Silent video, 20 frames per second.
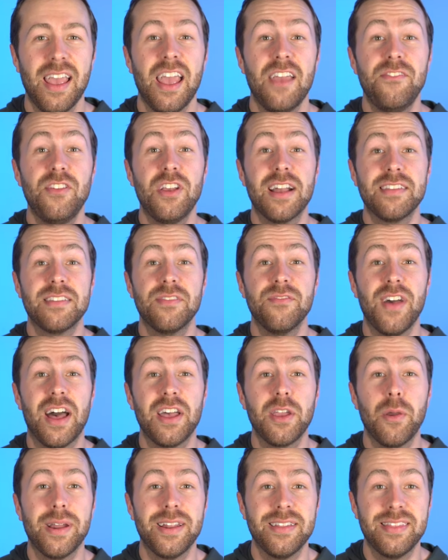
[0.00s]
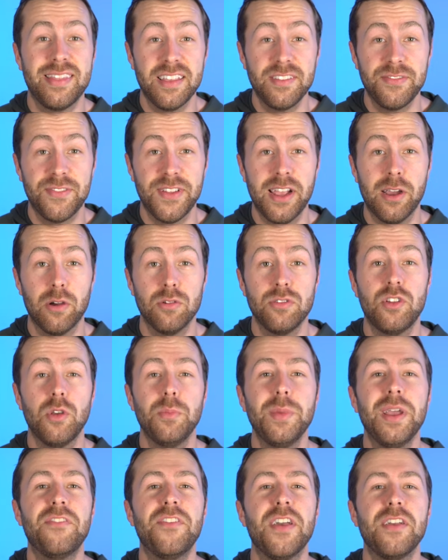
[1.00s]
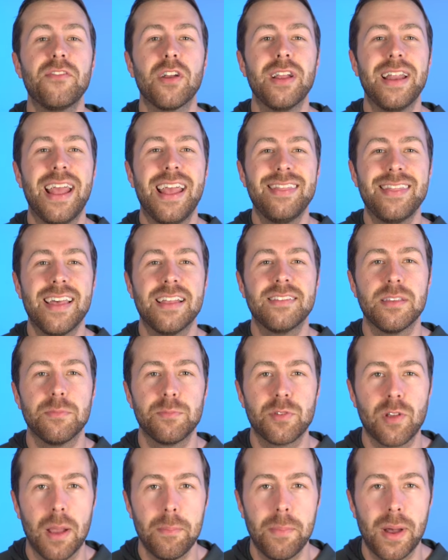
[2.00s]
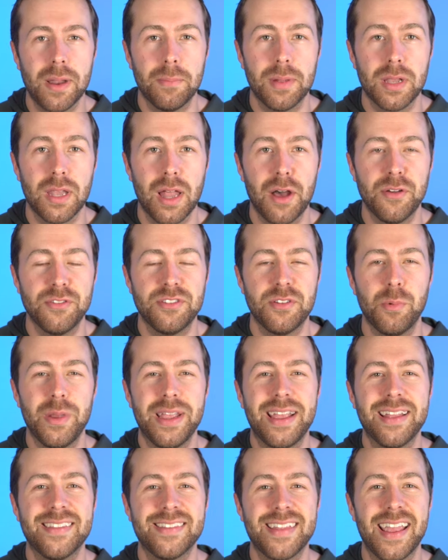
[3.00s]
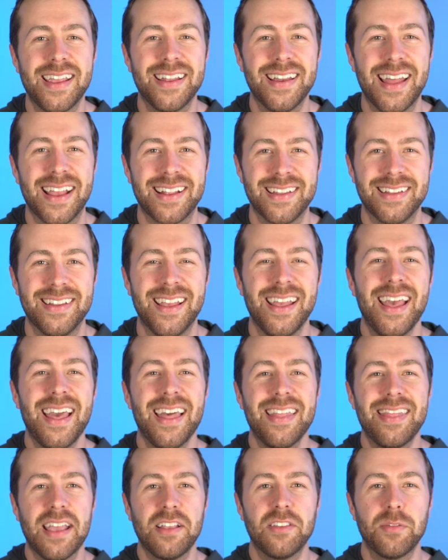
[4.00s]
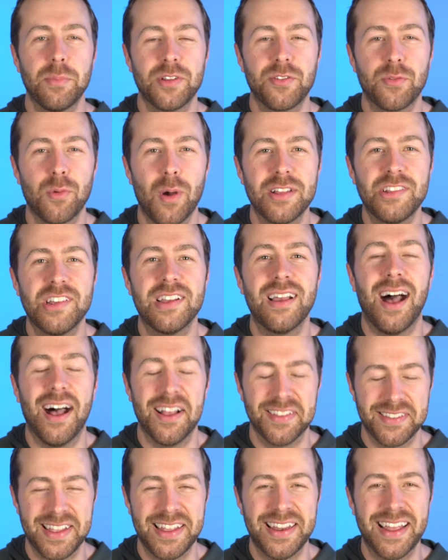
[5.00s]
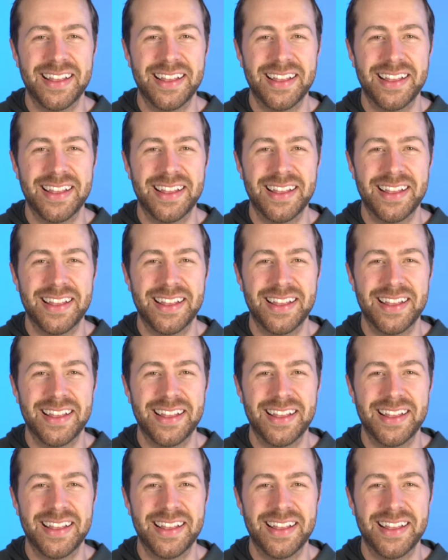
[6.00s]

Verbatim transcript: If you got some value out of this video, do me a favor and hit that subscribe button below so we can stay connected. Thanks so much for watching. I'll see you